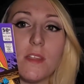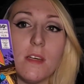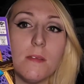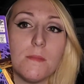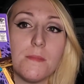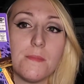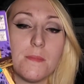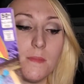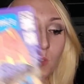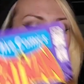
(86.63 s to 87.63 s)
it.
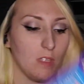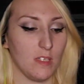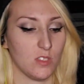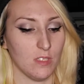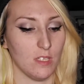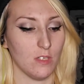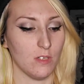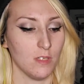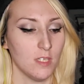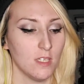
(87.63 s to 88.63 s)
So nice
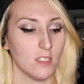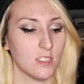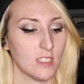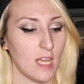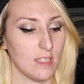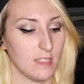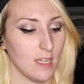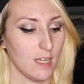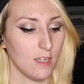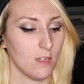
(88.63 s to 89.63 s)
little set
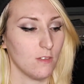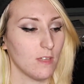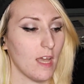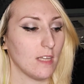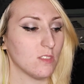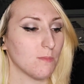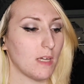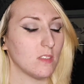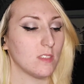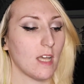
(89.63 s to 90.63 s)
there. Add to my
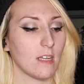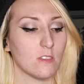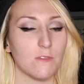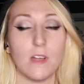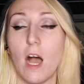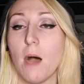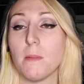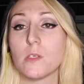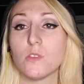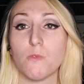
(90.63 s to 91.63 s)
Detective
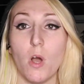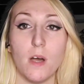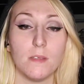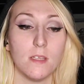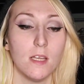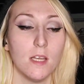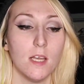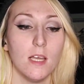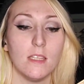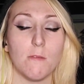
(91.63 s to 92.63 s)
Comics run.
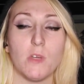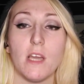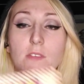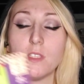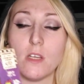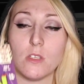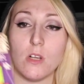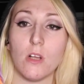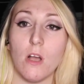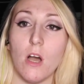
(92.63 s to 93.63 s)
And then we have
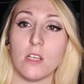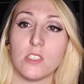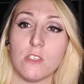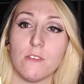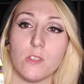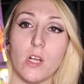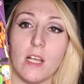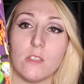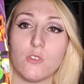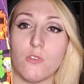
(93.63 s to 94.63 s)
another Silver
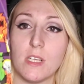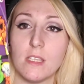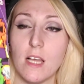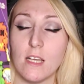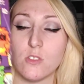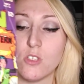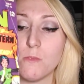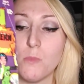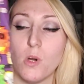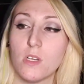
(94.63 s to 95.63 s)
Age Green
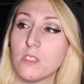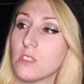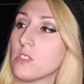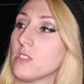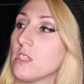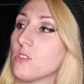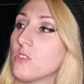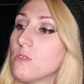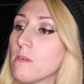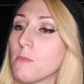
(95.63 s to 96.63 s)
Lantern book. This is
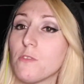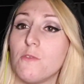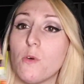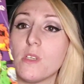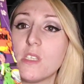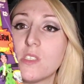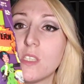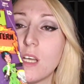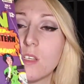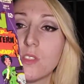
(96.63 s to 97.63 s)
issue number
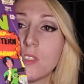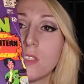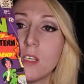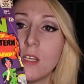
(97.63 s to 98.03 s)
46.